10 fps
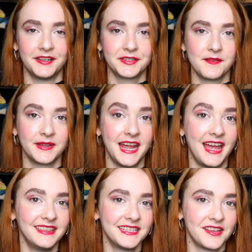So I'm going to
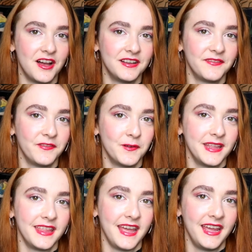end this off
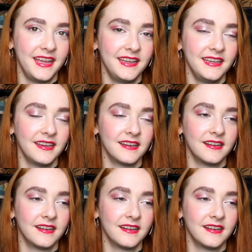with a